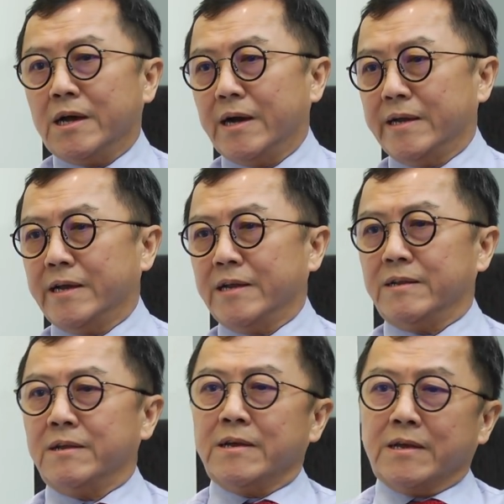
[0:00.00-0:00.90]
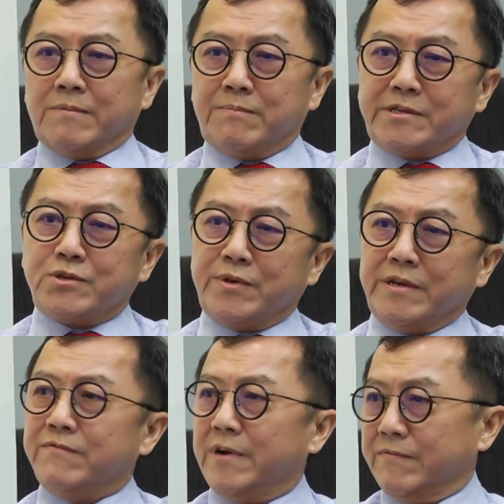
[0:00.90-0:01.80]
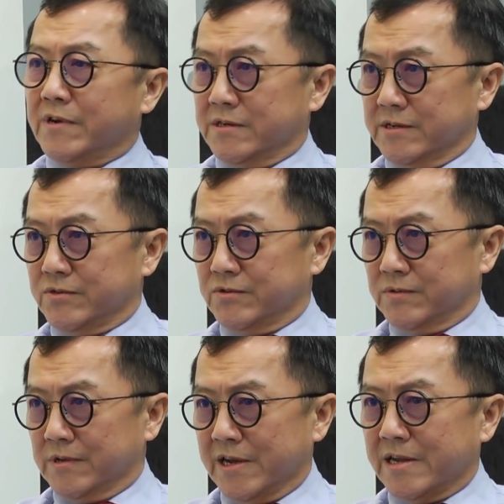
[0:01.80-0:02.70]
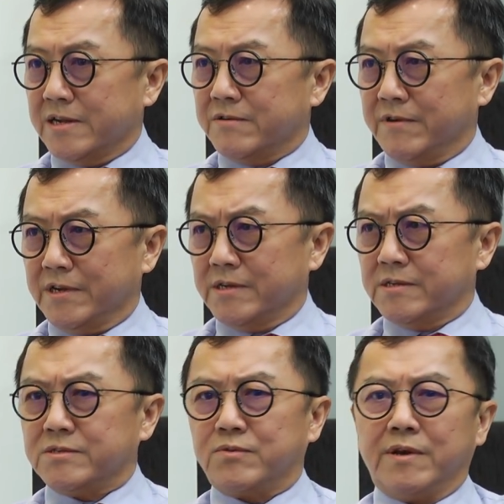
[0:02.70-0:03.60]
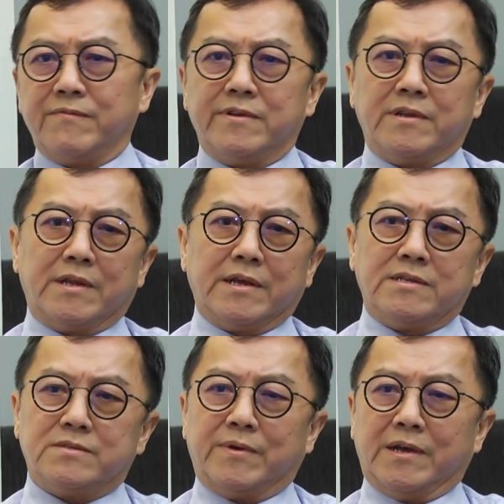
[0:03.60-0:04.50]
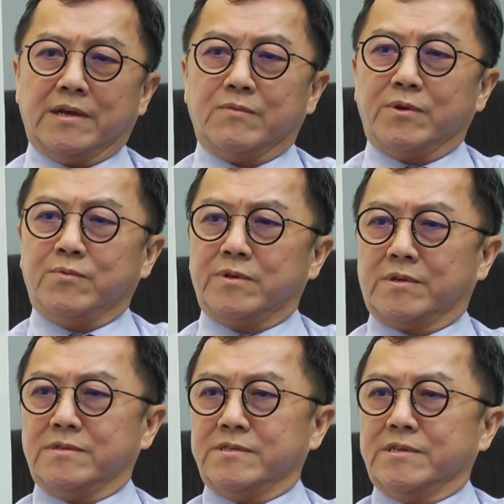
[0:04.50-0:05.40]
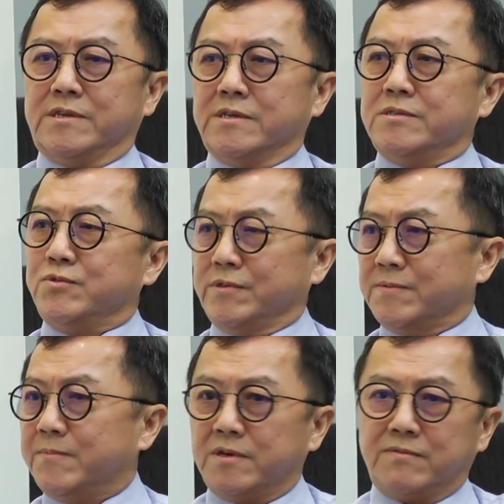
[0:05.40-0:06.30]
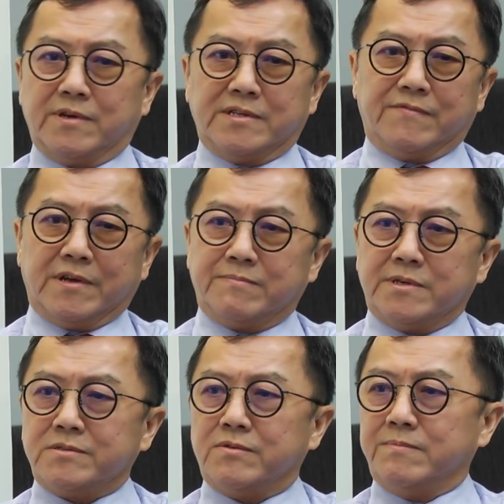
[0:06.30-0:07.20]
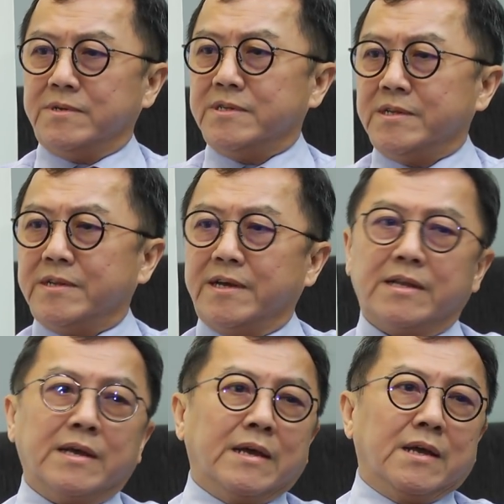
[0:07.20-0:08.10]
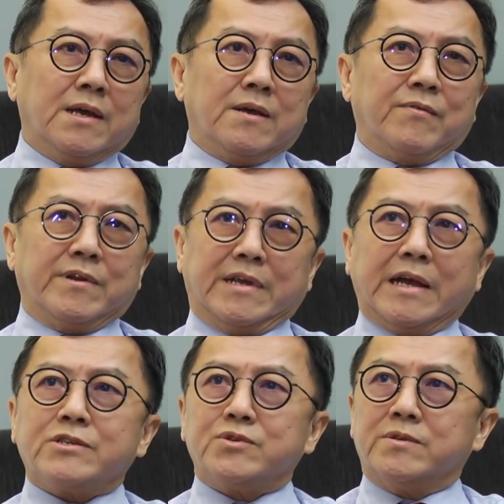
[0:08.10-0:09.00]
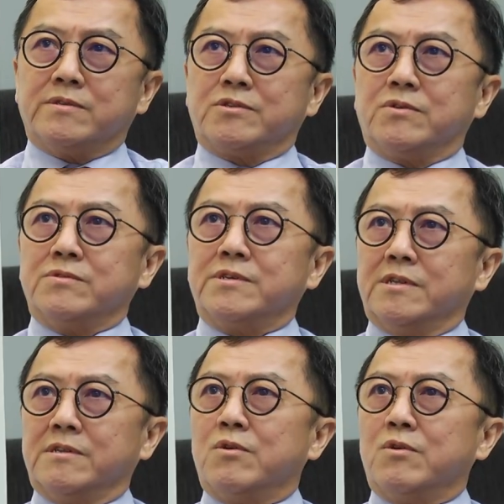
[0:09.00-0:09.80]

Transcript: high-end, between 500 to 800 ringgit a square feet, that is where we would consider a sweet spot where developers who are building that, where the actual total